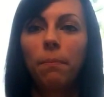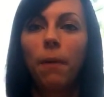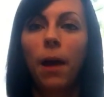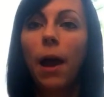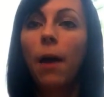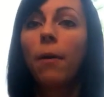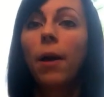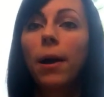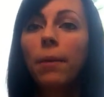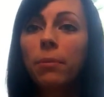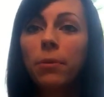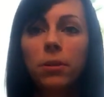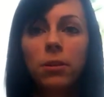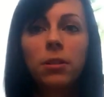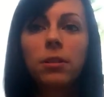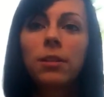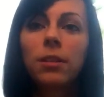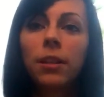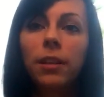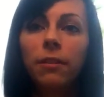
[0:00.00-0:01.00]
how I
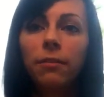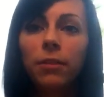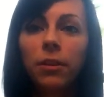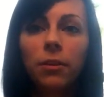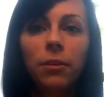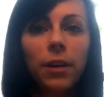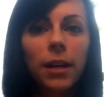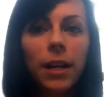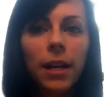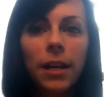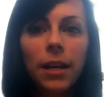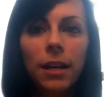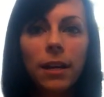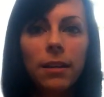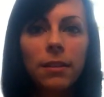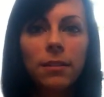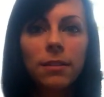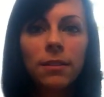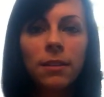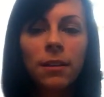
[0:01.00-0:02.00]
personally view it
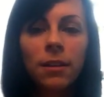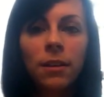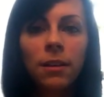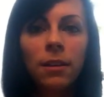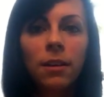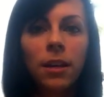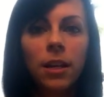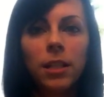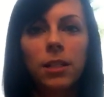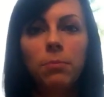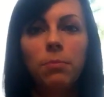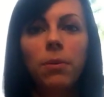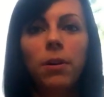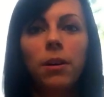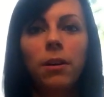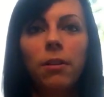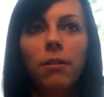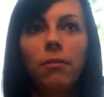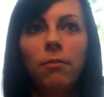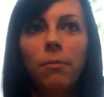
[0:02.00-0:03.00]
is it's
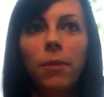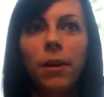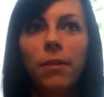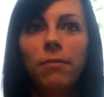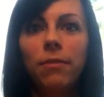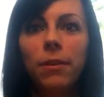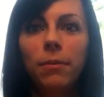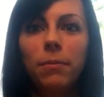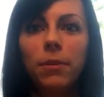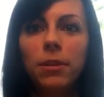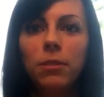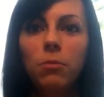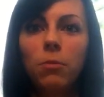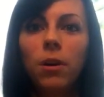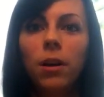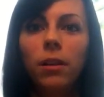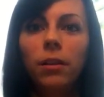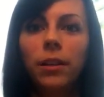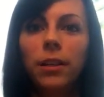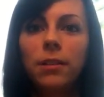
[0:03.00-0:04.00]
part of my family's
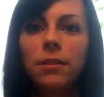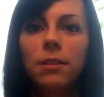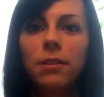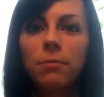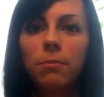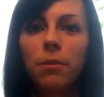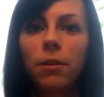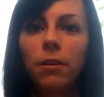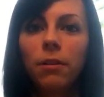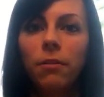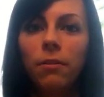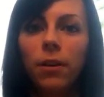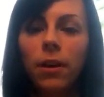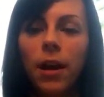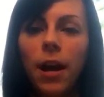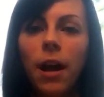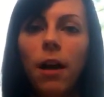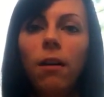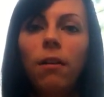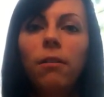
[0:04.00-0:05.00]
wellness. It's part of our
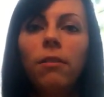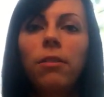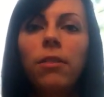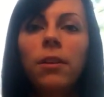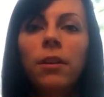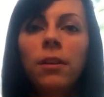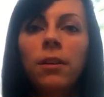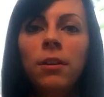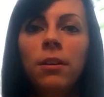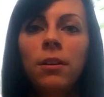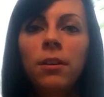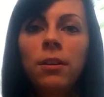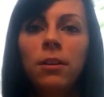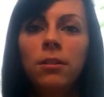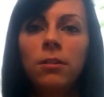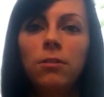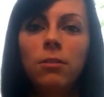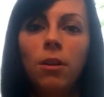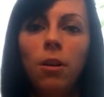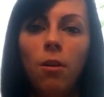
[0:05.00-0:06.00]
health.
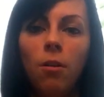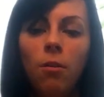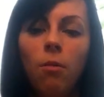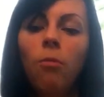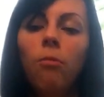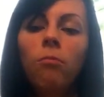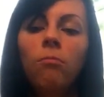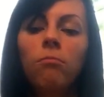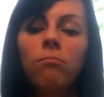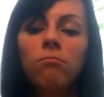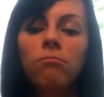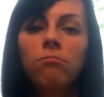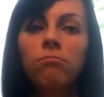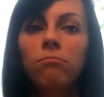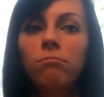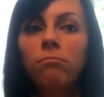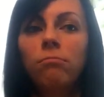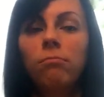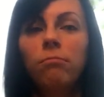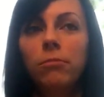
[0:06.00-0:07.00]
So
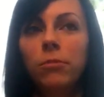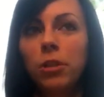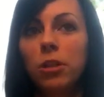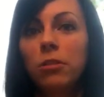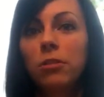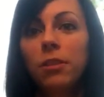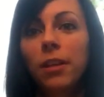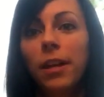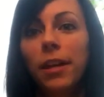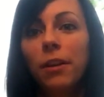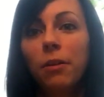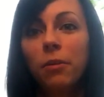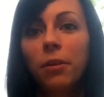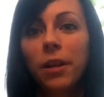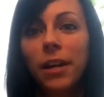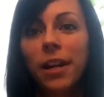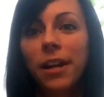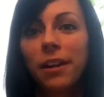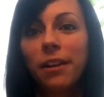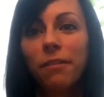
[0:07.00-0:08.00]
just like
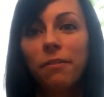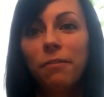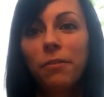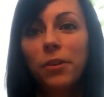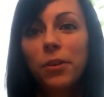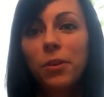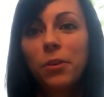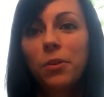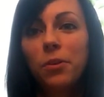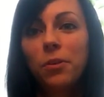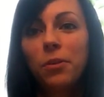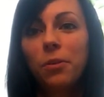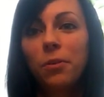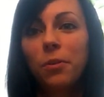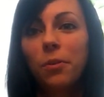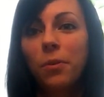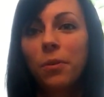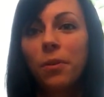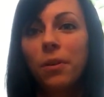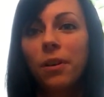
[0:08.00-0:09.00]
organic food
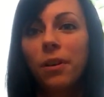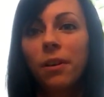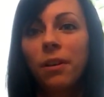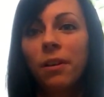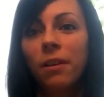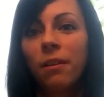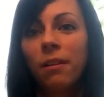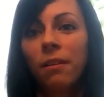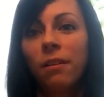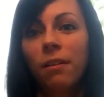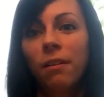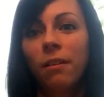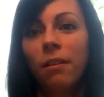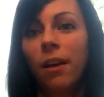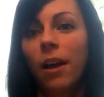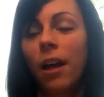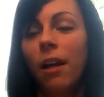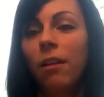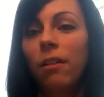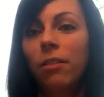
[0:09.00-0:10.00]
or
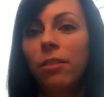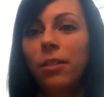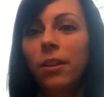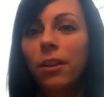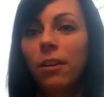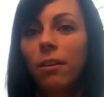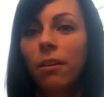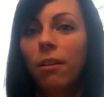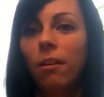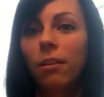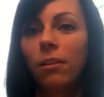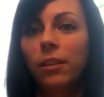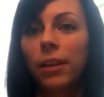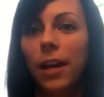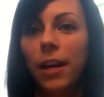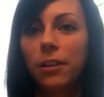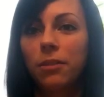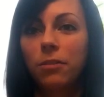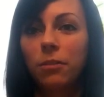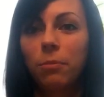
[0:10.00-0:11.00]
healthier,
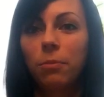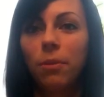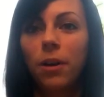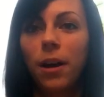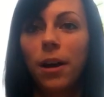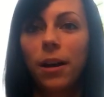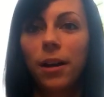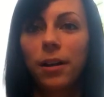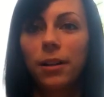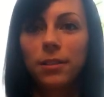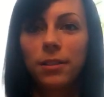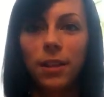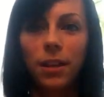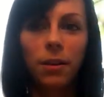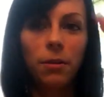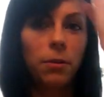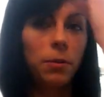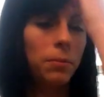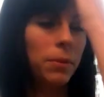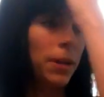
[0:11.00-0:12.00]
all-natural products that
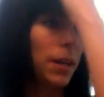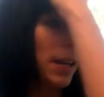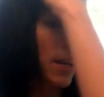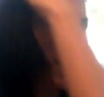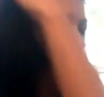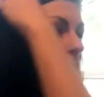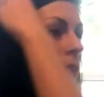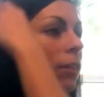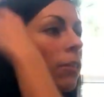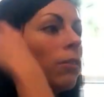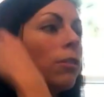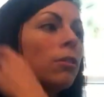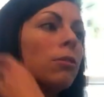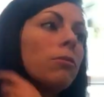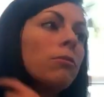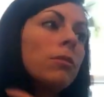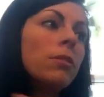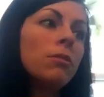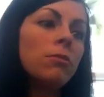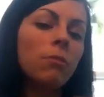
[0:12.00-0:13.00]
I would be getting at the
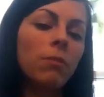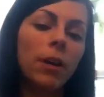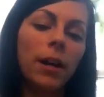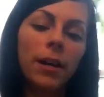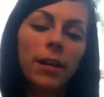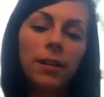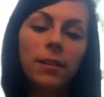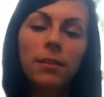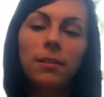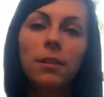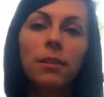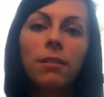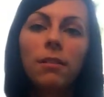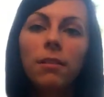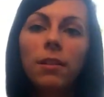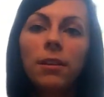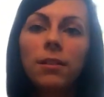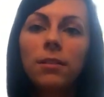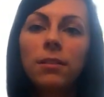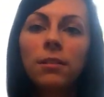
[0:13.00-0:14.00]
grocery store, I consider
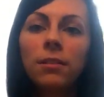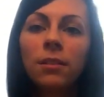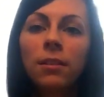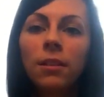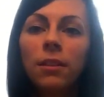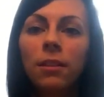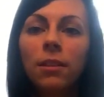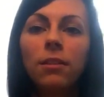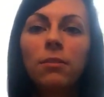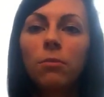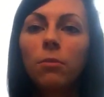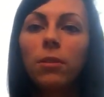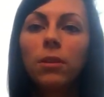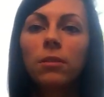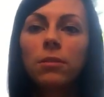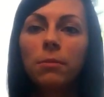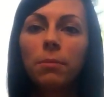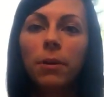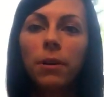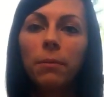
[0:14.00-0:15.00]
these
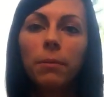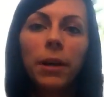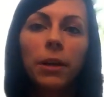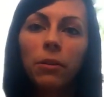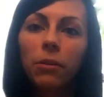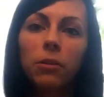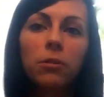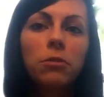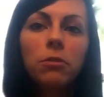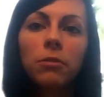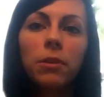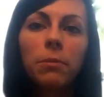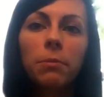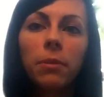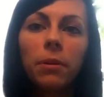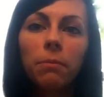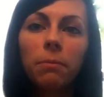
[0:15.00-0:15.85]
oils a part of my grocery